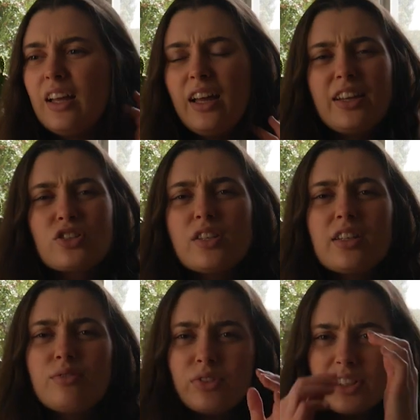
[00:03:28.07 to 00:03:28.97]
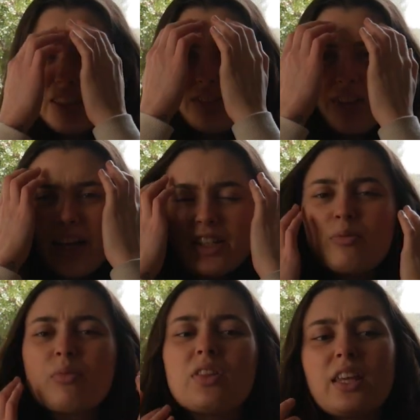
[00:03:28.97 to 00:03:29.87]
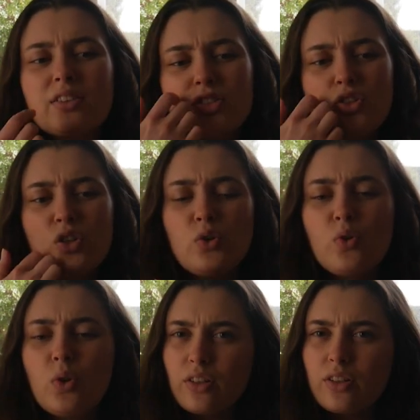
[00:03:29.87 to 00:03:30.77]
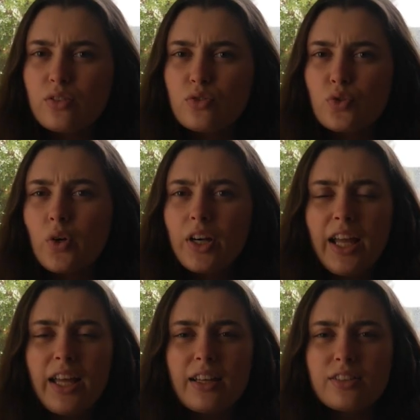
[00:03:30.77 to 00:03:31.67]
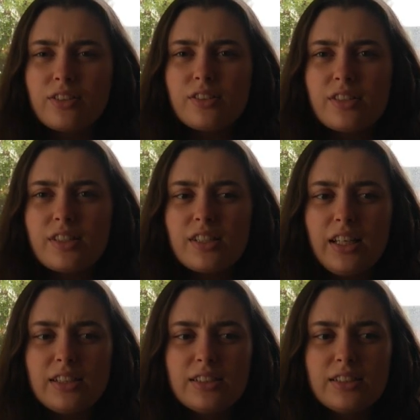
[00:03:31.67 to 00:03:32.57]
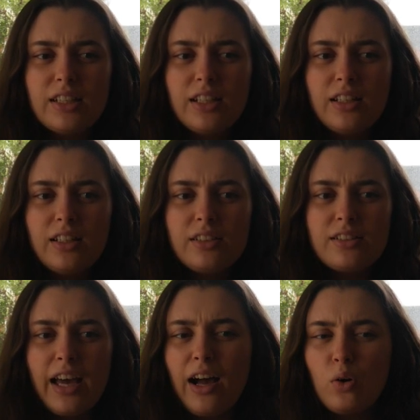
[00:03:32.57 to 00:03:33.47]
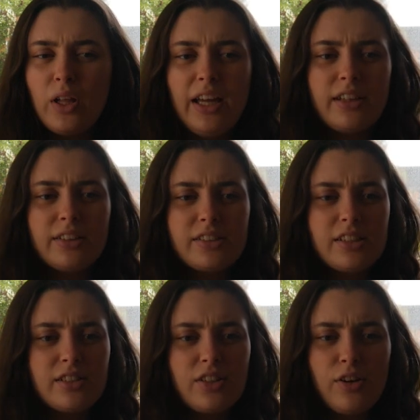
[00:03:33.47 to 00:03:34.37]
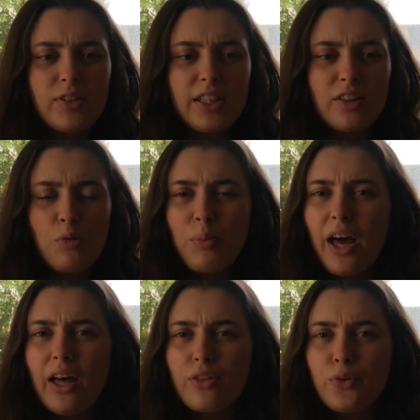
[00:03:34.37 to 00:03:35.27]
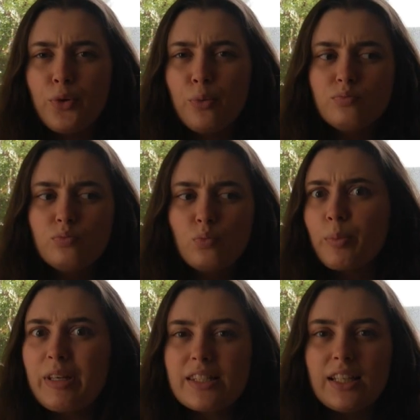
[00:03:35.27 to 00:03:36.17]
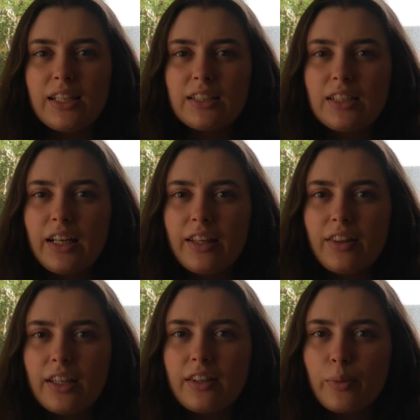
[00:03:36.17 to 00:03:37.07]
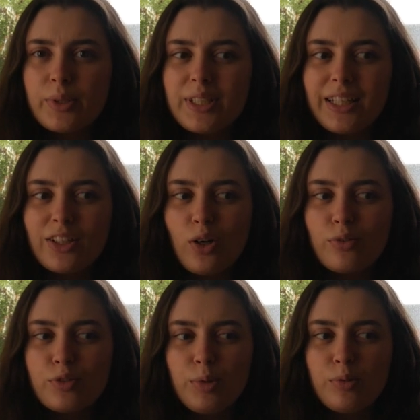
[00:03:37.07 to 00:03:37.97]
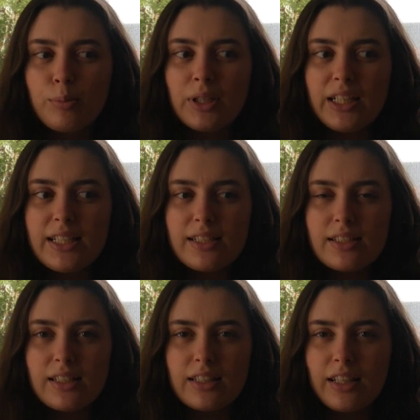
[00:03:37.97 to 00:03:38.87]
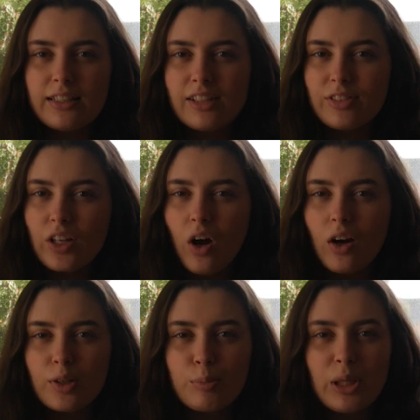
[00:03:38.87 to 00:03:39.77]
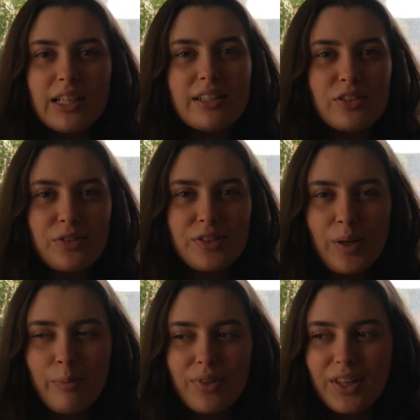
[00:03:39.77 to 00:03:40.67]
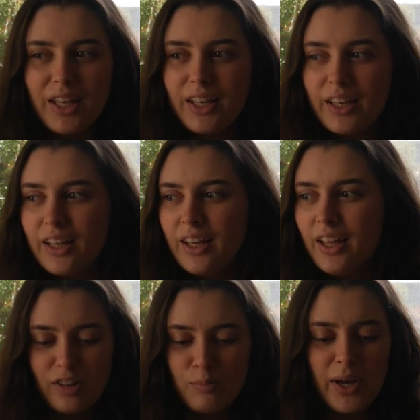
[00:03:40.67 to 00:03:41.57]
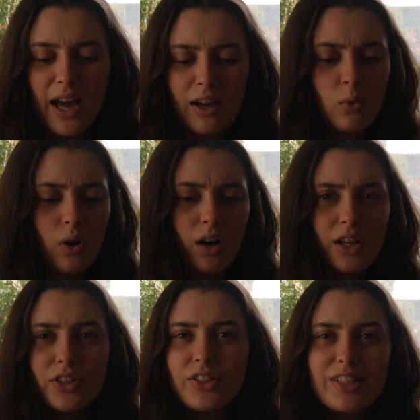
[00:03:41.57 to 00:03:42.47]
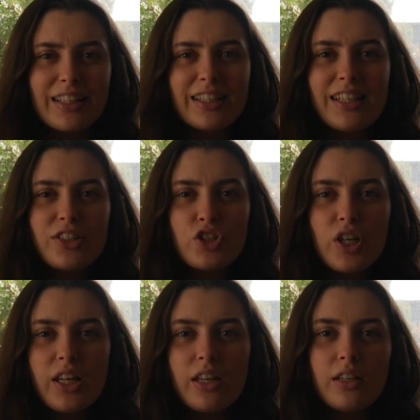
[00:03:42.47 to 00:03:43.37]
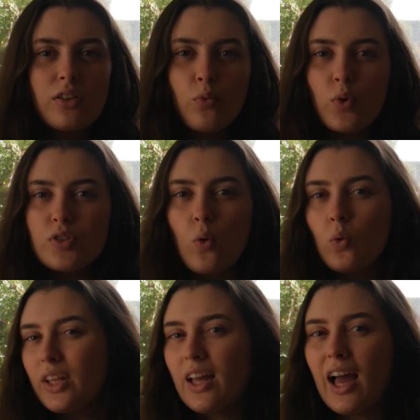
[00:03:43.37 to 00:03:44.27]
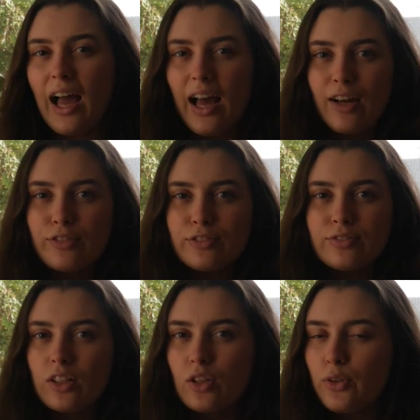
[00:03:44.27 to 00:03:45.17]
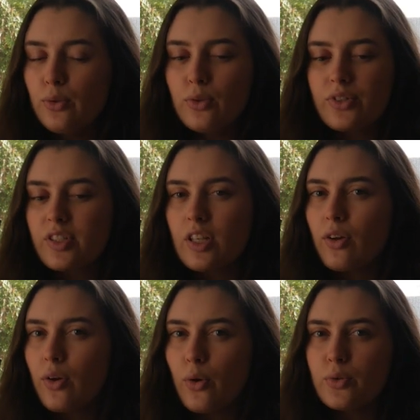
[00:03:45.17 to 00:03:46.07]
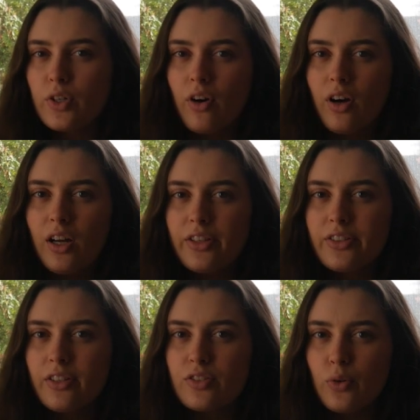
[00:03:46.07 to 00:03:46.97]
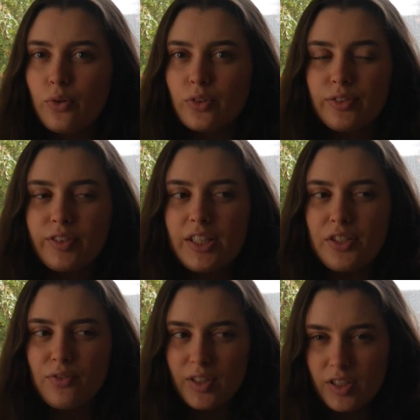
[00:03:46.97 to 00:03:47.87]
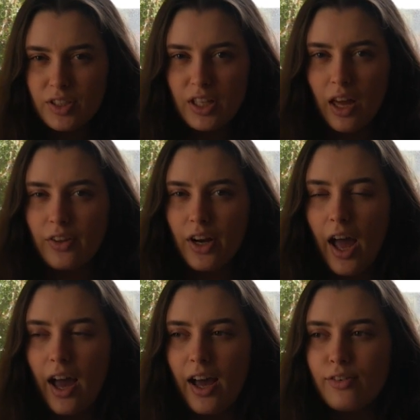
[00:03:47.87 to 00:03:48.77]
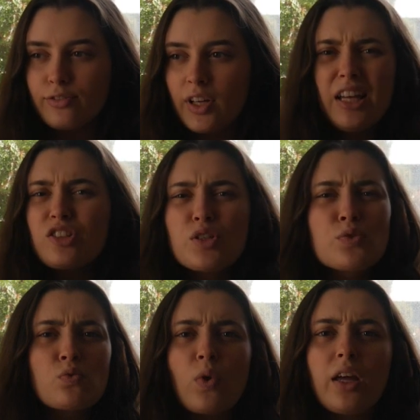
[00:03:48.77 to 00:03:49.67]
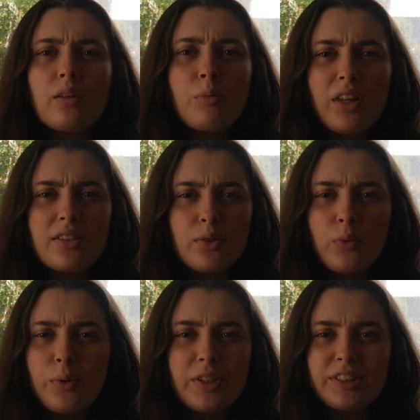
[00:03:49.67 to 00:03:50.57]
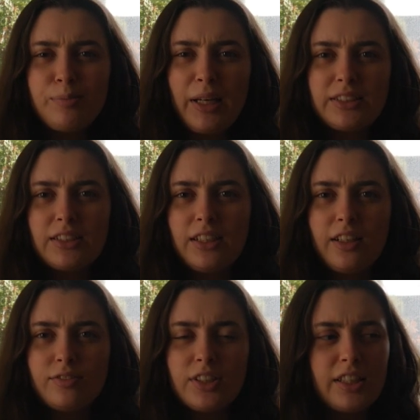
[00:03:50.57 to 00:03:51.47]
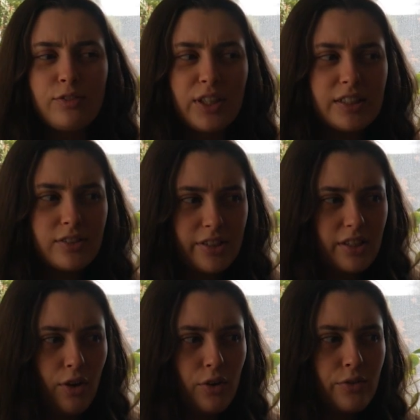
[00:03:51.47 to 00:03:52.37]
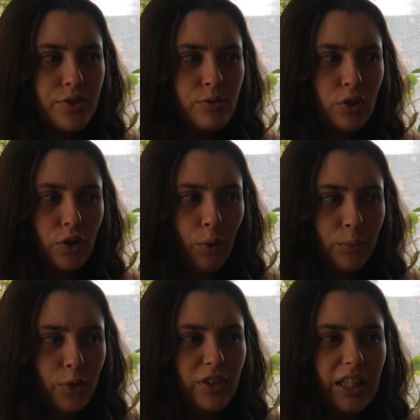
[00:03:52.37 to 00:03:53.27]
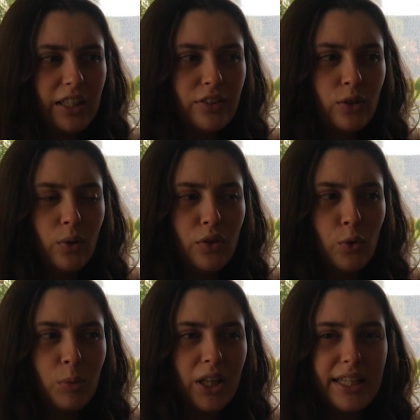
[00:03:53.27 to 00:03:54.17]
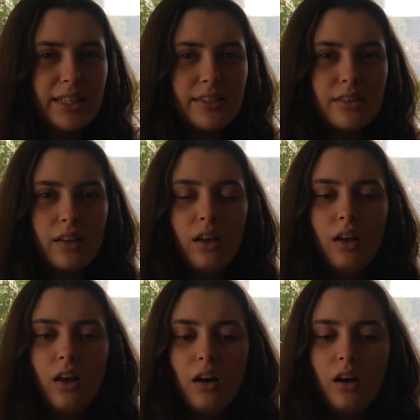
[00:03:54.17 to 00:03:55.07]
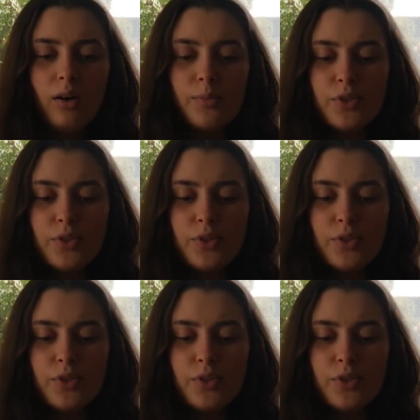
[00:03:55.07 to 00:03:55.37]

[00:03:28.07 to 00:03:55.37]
and just like really random things too, the drawer handles and towel hangers and stuff like in the bathroom were missing. I think they were taken off to be replaced and then never got replaced or something. The backwash in the kitchen was only half glued or siliconed on, so Griffin has to finish the other half. Just random things that we weren't expecting to have to like fix ourselves, you know, moving into a new place. Um,